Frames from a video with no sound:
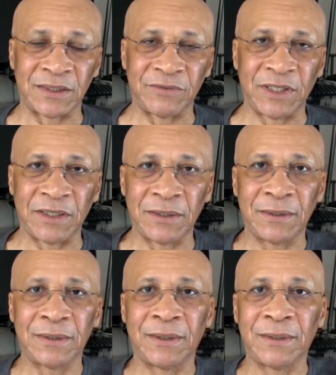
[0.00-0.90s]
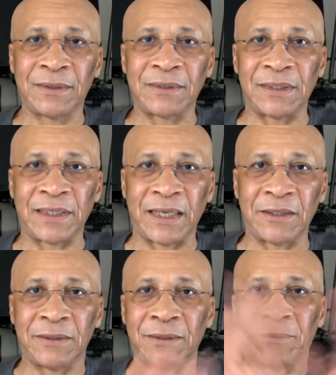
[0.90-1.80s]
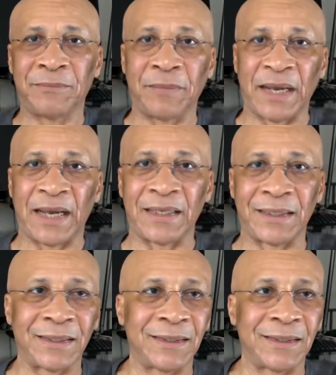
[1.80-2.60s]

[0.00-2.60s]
evening. Till then, bye.